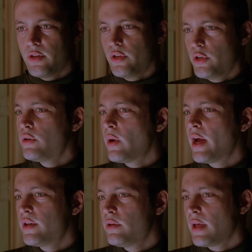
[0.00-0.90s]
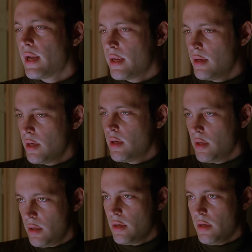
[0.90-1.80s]
Do you know how you do that? How you,
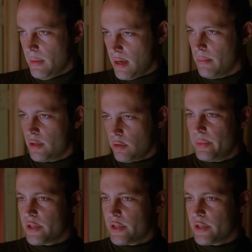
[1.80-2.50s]
you make a mental